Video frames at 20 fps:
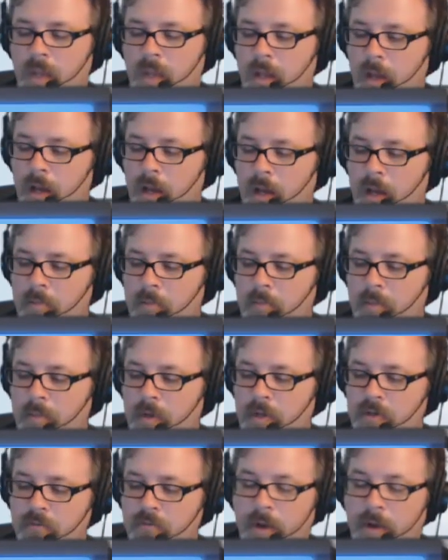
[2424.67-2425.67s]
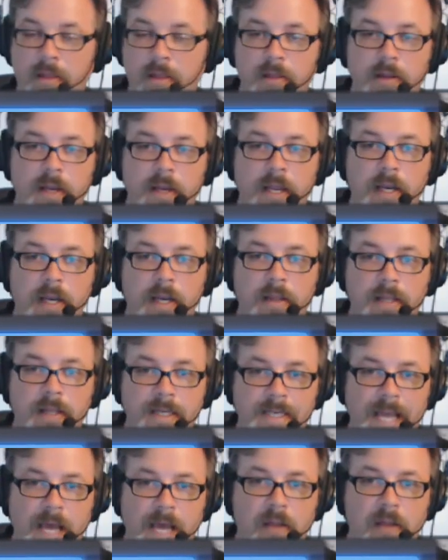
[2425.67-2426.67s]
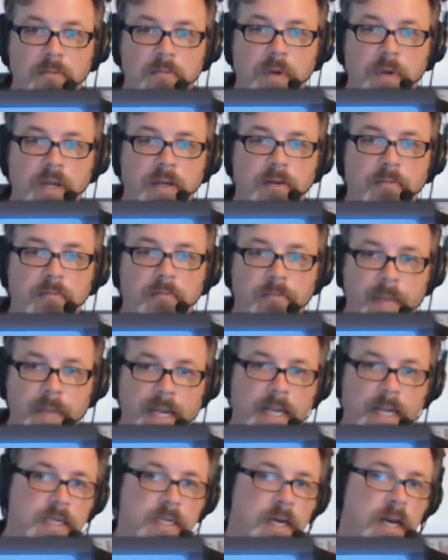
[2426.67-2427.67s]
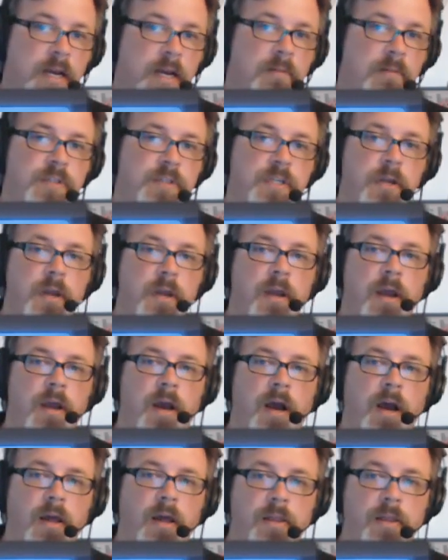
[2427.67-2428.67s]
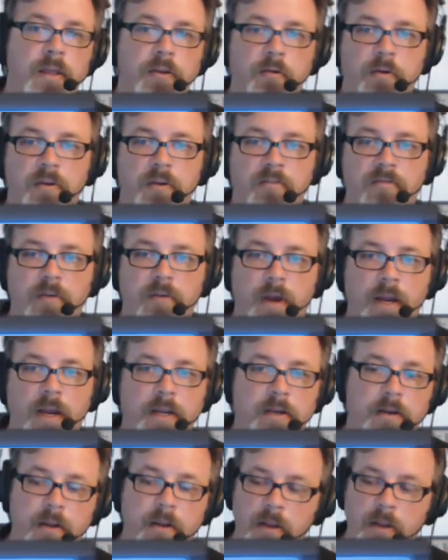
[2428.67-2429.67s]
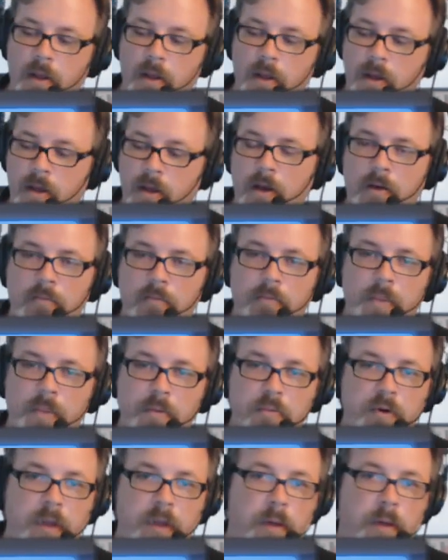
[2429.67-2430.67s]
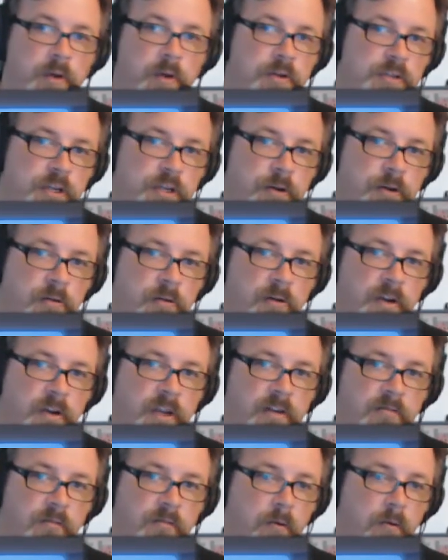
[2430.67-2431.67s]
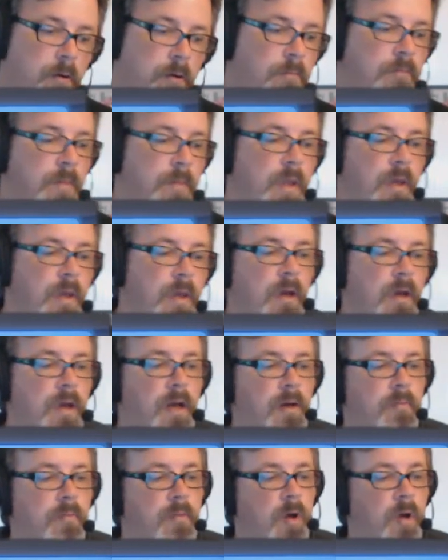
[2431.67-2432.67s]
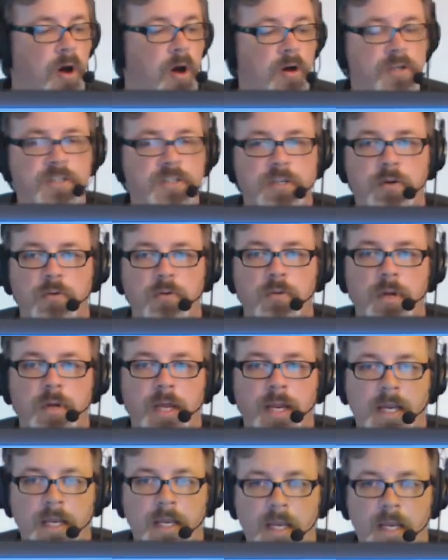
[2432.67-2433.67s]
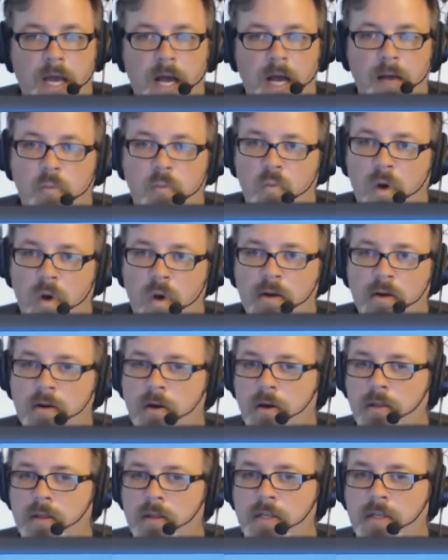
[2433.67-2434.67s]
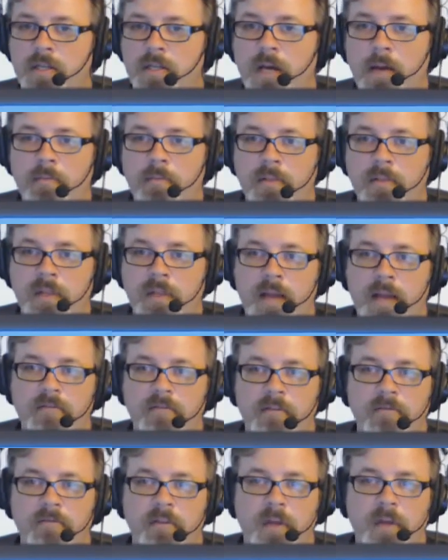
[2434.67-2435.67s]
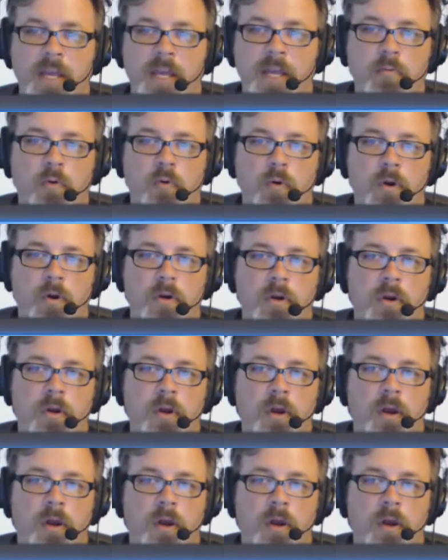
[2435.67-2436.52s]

um, rather than hitting the down button many times uh, that you can find um, the parameters that you're looking for. Um, also knob 1 on the top left of the keyboard